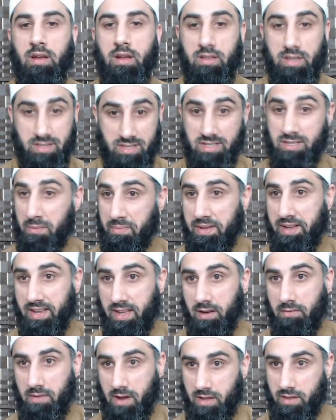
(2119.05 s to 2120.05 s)
This is
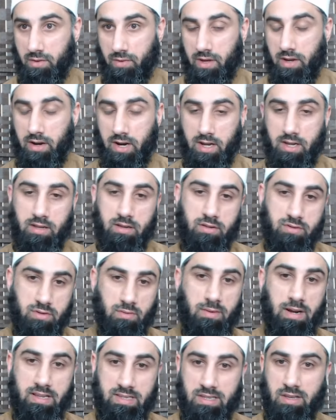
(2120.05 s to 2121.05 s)
opinion, by the way, right? Some
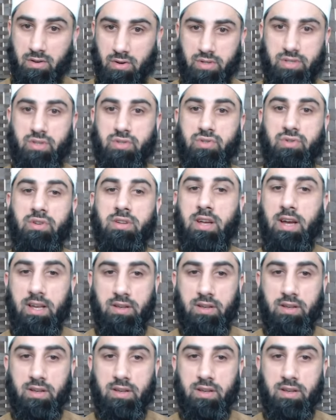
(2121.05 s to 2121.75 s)
might say, oh, it's a sunnah.